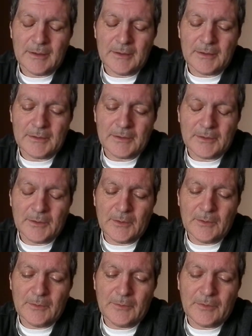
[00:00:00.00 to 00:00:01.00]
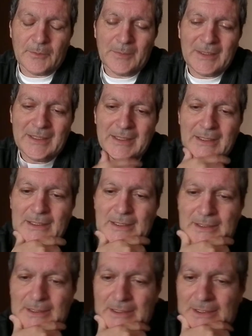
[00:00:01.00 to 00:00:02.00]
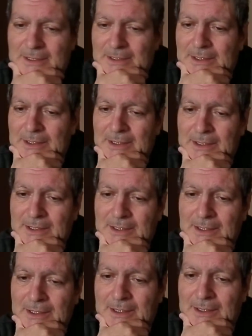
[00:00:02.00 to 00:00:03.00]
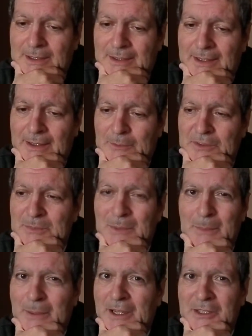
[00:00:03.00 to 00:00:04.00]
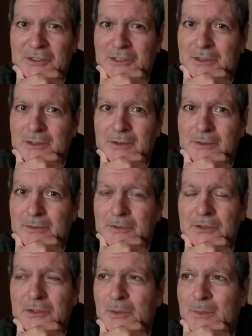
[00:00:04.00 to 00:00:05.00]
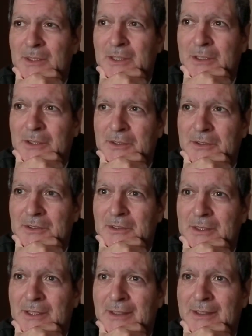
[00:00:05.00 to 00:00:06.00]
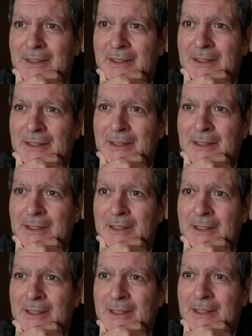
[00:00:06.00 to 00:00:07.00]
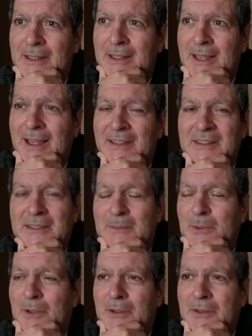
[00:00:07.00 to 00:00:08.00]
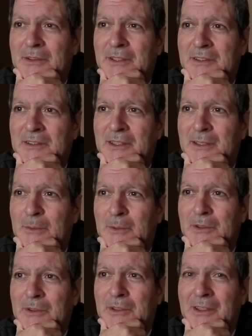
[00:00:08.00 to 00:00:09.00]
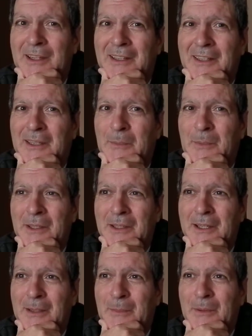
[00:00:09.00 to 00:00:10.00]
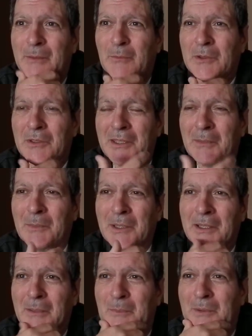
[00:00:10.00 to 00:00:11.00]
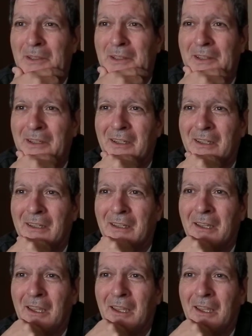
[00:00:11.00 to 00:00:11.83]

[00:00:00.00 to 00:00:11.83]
So for me, that was my passion for so many years. And then, as in politics anywhere, you kind of get beat up, and when you get beat up politically,